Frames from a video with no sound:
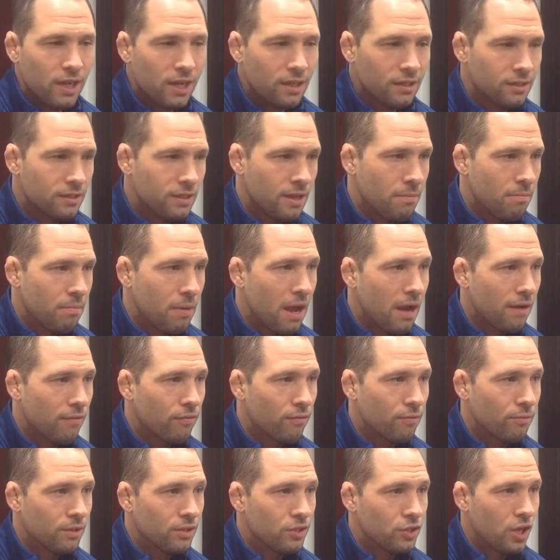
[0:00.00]
take a step back
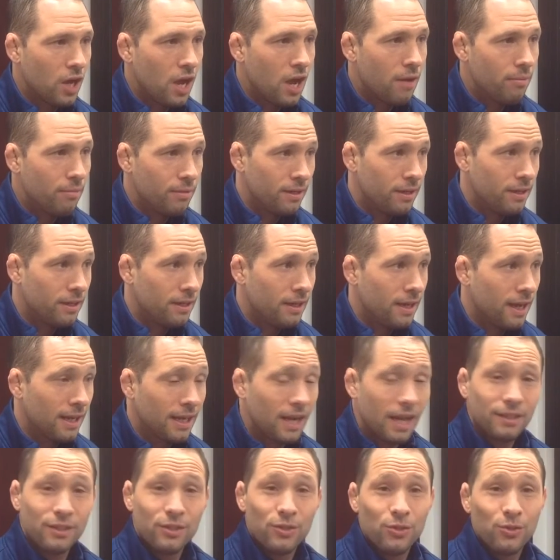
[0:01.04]
from the job, and I
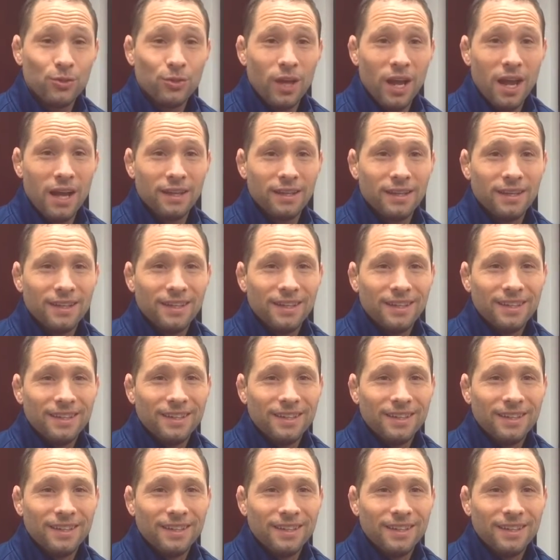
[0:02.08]
got to do that.